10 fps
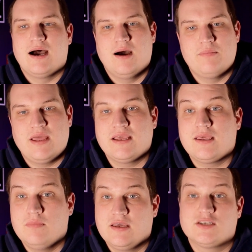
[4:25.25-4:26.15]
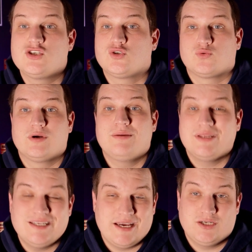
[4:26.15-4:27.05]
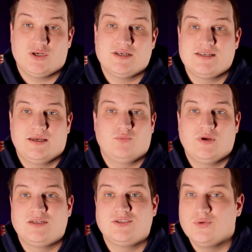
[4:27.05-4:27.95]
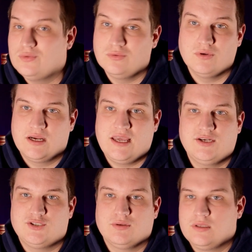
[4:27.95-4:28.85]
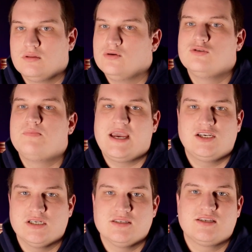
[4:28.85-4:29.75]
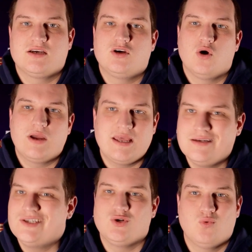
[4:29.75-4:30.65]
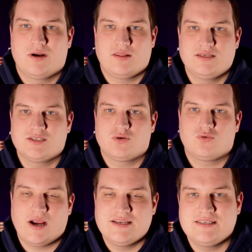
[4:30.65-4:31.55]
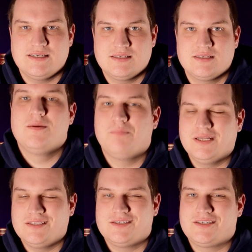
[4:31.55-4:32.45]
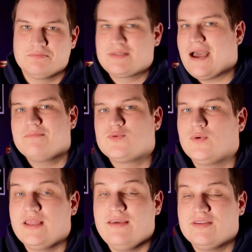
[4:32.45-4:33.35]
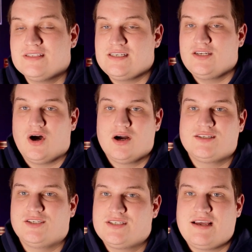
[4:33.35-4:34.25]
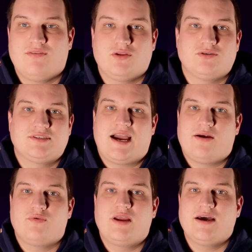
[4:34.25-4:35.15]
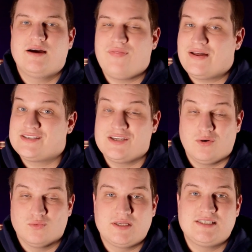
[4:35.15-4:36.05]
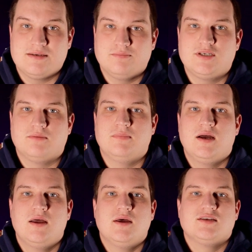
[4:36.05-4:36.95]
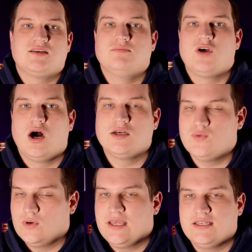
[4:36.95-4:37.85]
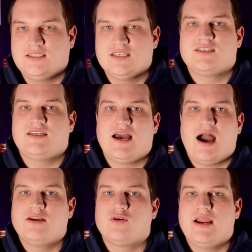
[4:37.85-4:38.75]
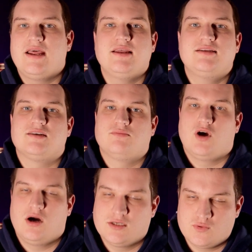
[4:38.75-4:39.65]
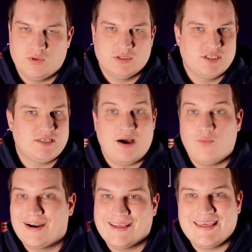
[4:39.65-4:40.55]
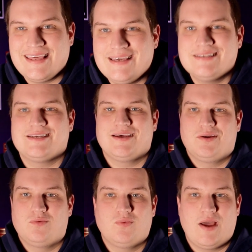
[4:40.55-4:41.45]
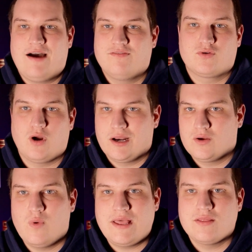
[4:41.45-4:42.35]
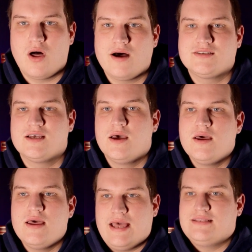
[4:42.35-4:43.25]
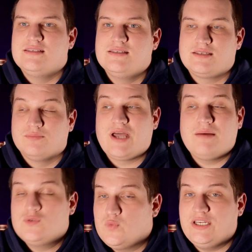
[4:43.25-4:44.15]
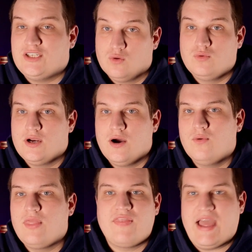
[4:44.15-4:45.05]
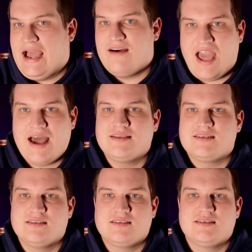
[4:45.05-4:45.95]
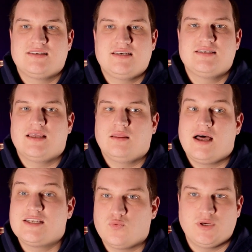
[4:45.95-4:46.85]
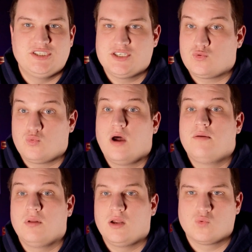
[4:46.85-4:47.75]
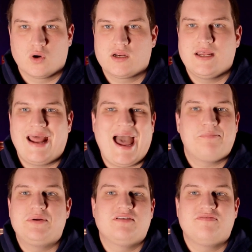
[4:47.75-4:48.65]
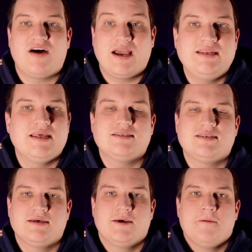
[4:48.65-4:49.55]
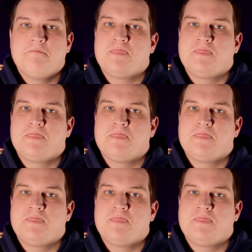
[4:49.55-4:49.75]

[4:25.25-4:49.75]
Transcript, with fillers: And it can be extremely dangerous, and we do occasionally lose patients that go into one of these crises. But sometimes we'll even see dogs that just have a little diarrhea, and that's the only symptom. Some dogs will get just dehydrated, some dogs will just not want to eat and have chronic weight loss, and sometimes we don't know that they have Addison's disease unless we just run blood work and happen to find it.